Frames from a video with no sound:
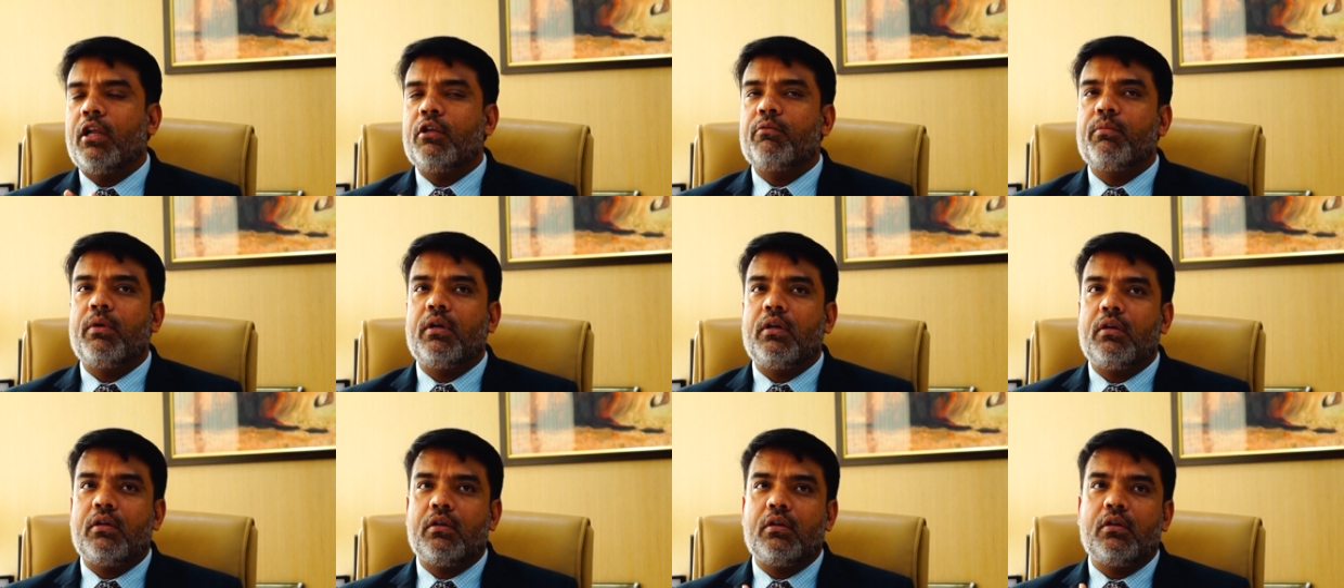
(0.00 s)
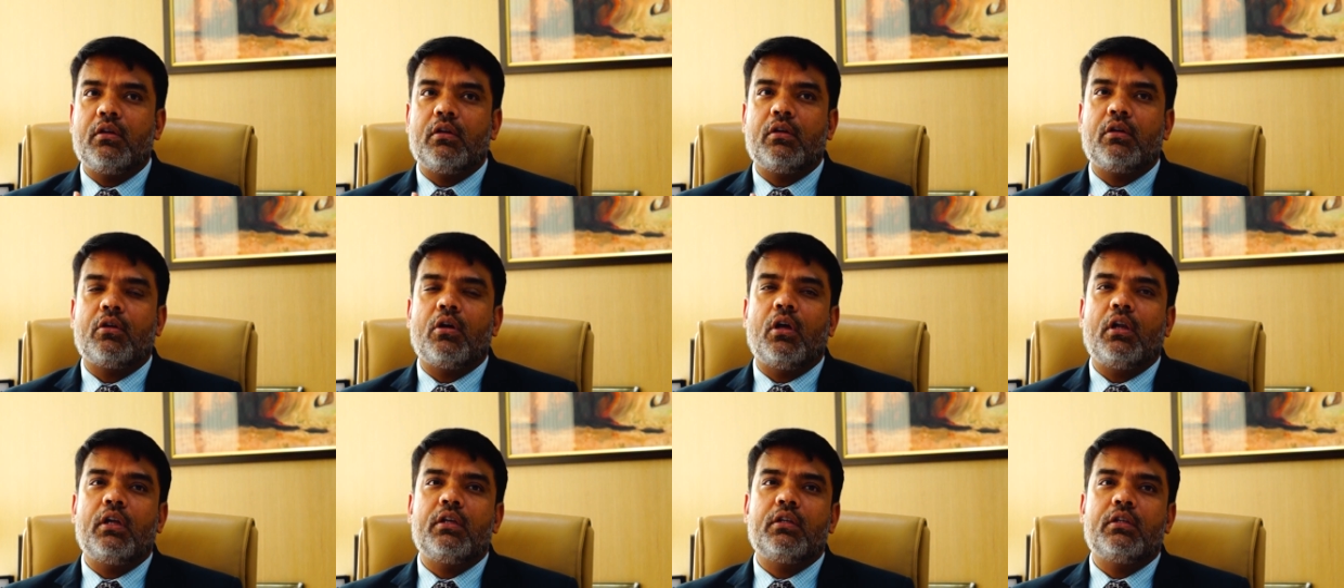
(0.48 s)
management
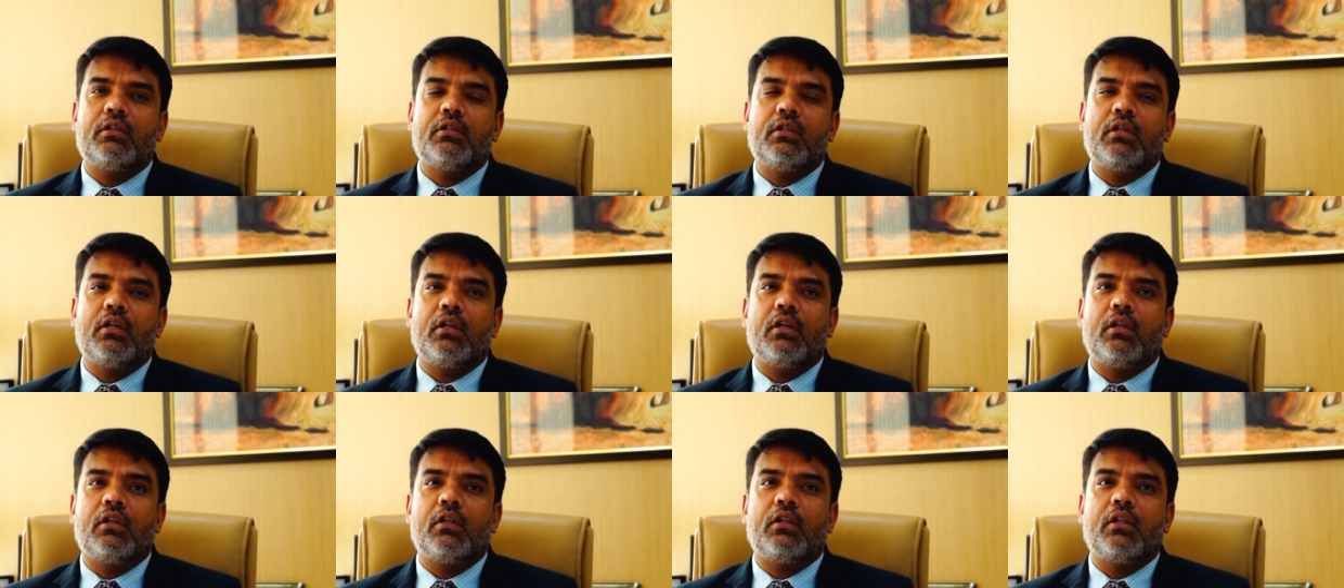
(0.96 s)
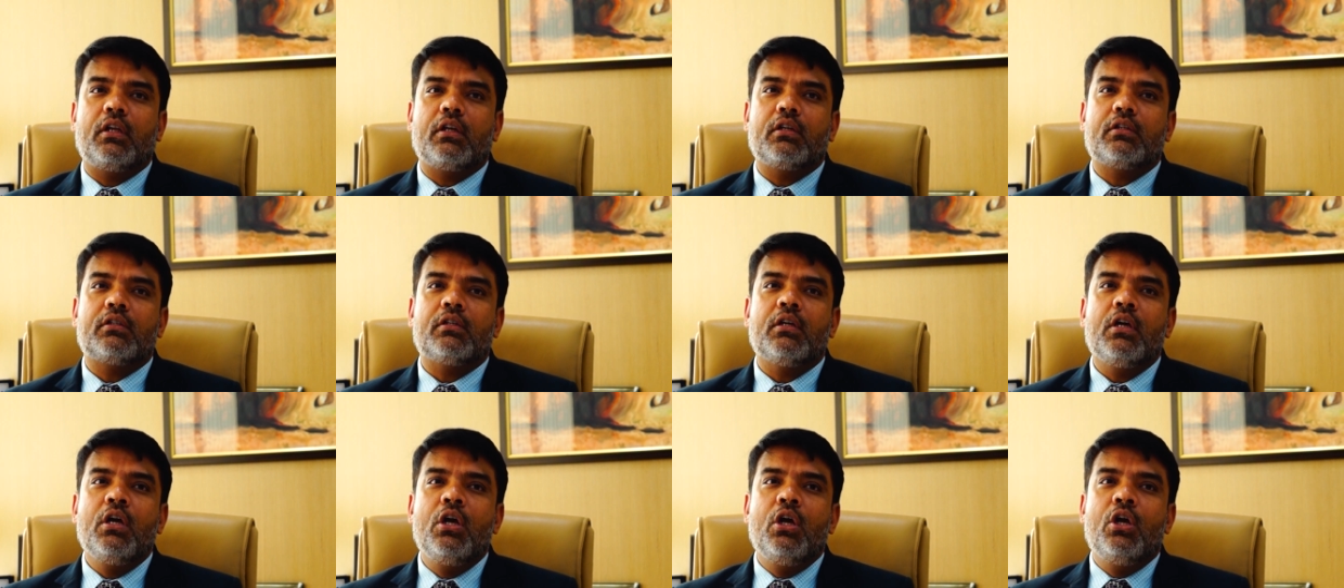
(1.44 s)
uh, colleges and other
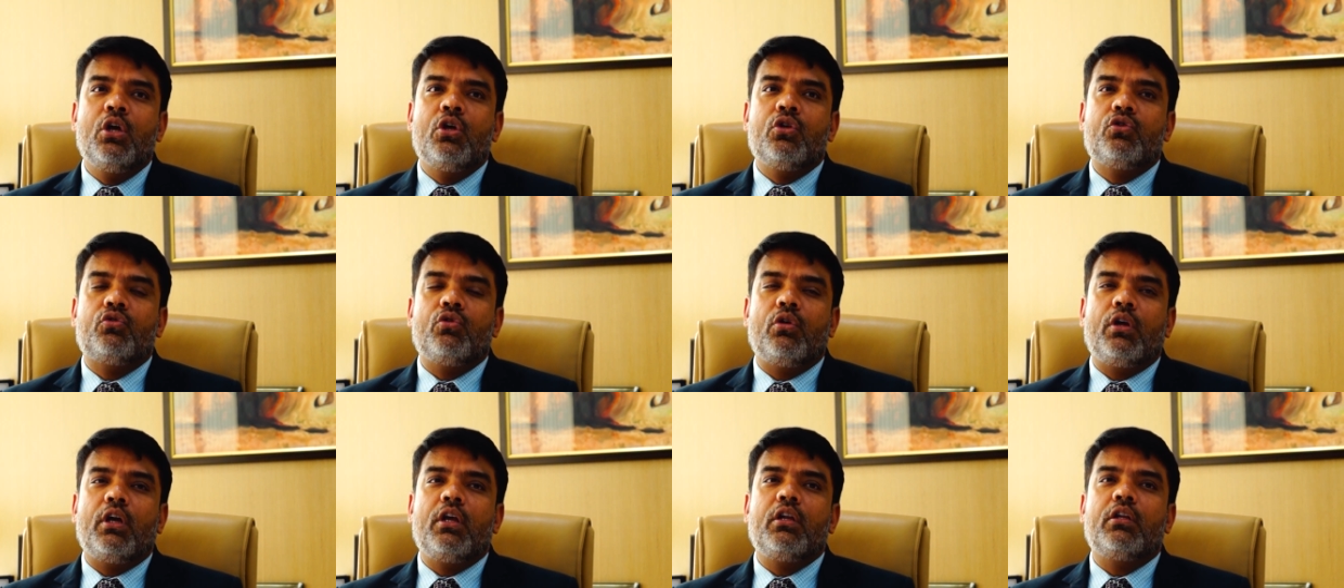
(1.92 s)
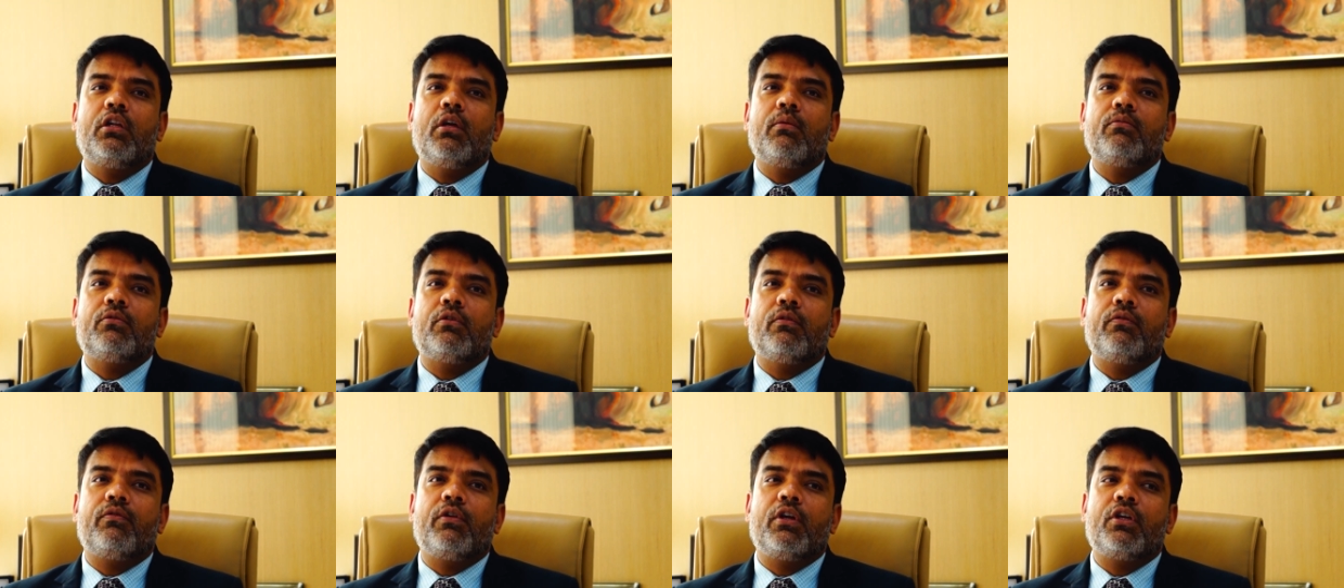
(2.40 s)
things so in
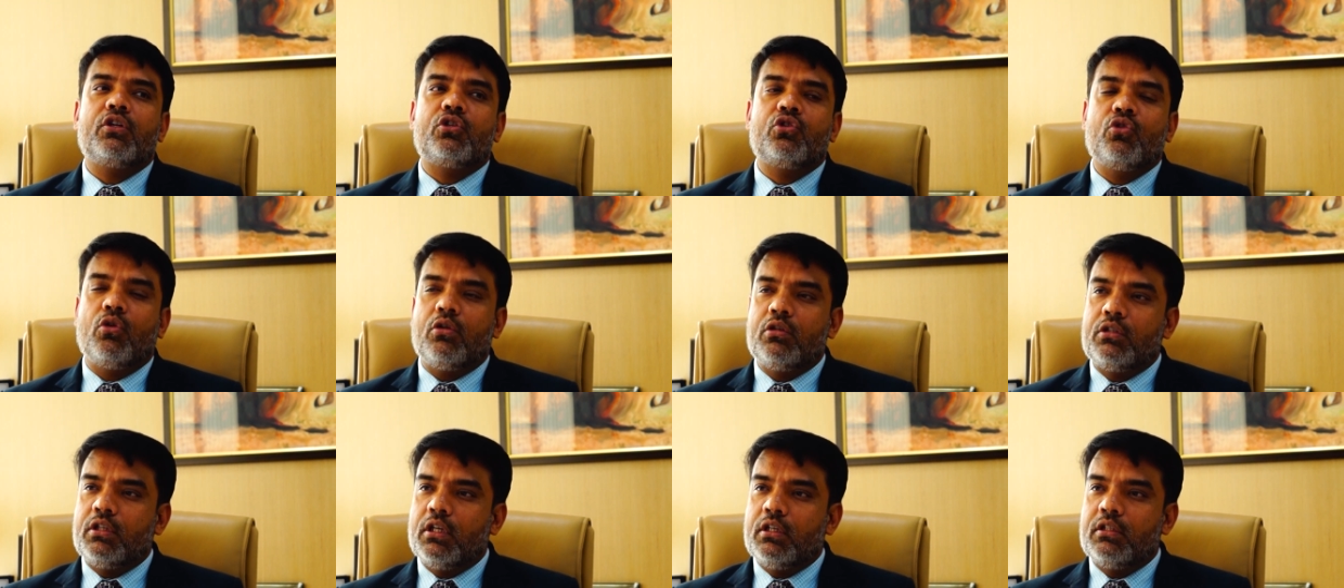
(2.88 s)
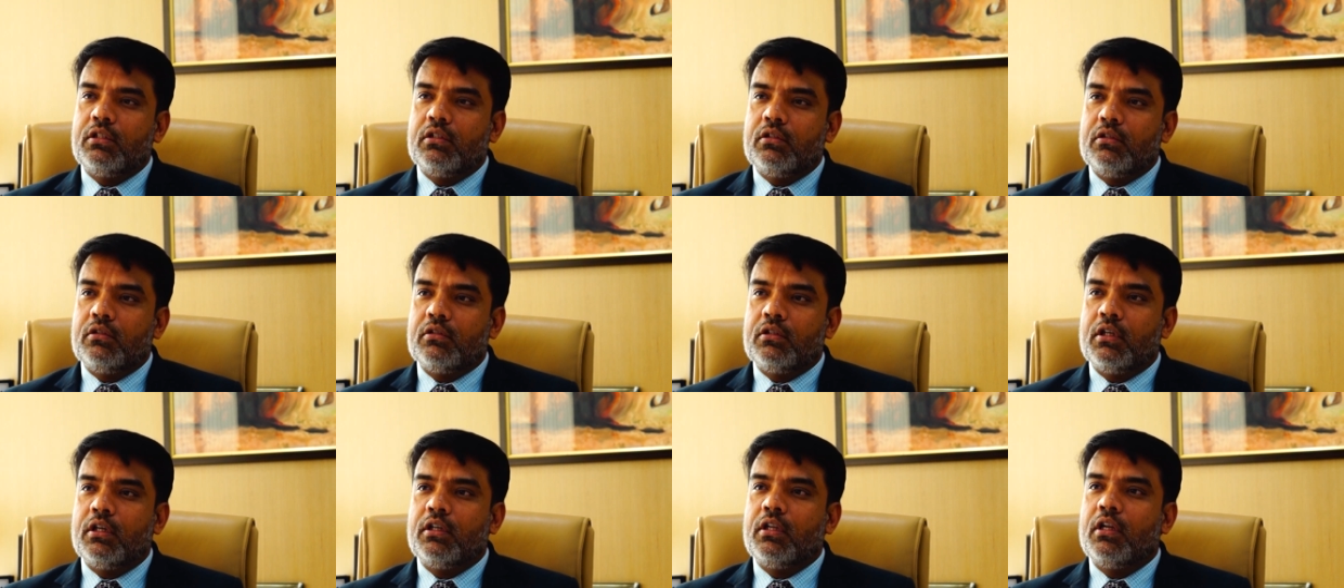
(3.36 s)
terms of resources
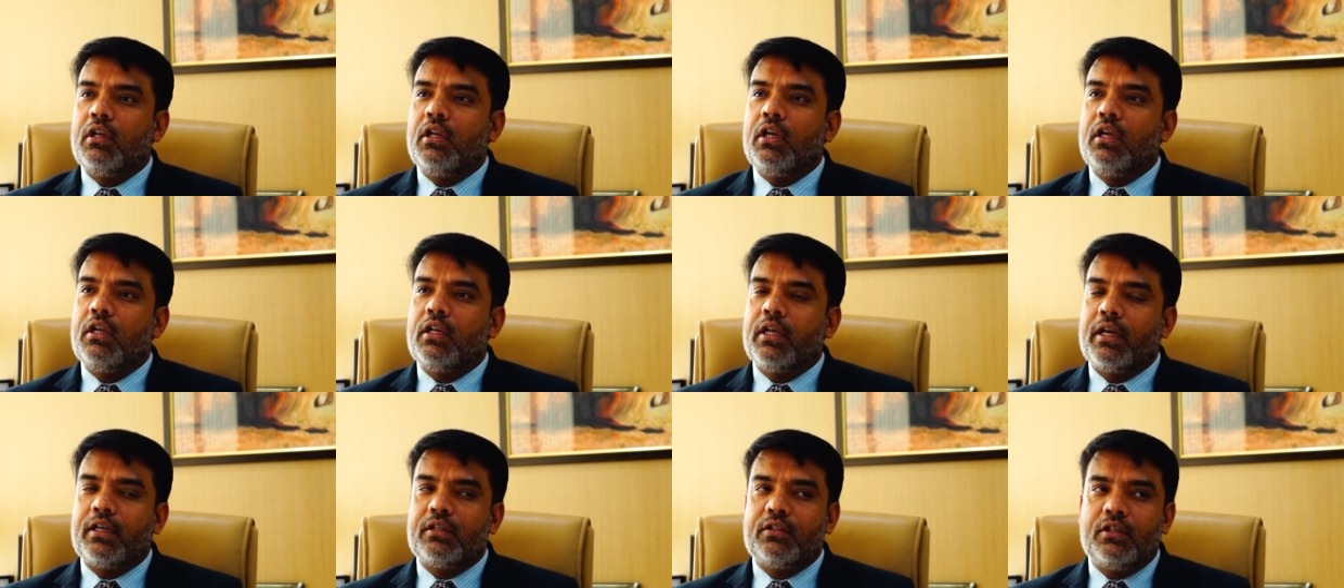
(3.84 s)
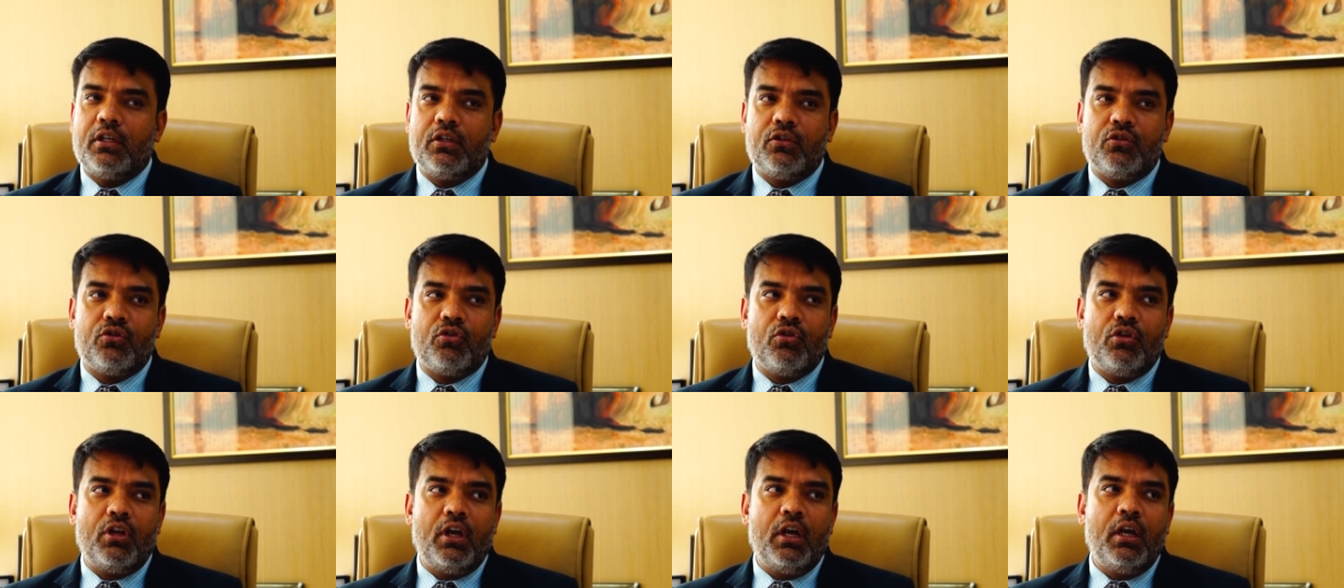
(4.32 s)
certainly it
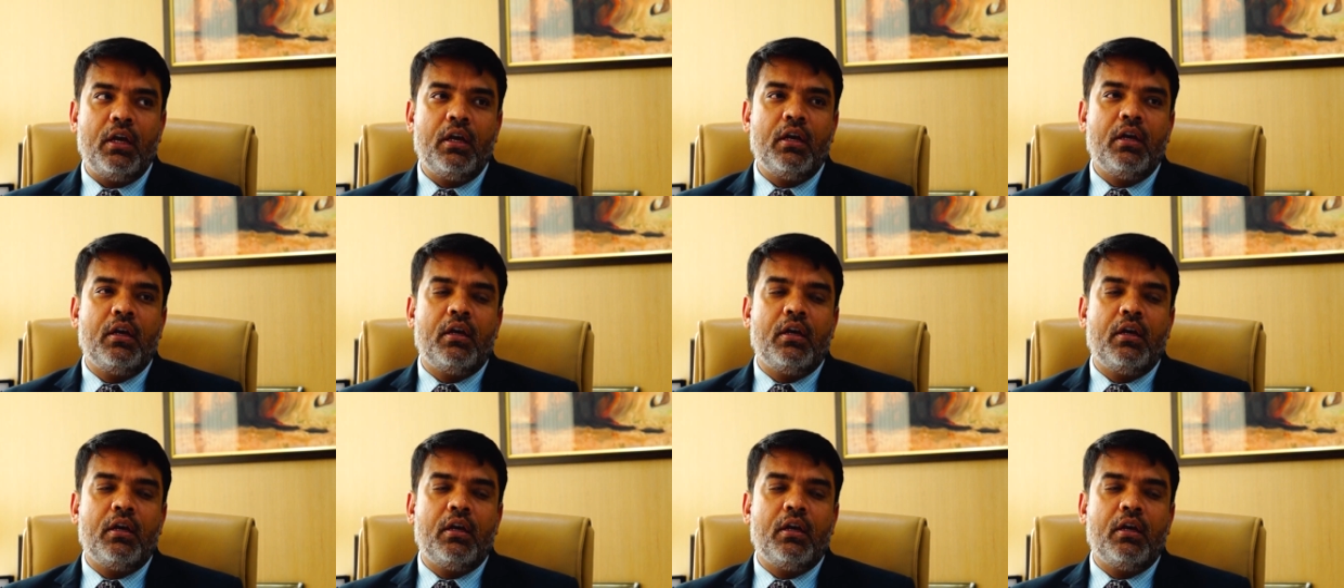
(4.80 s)
exists today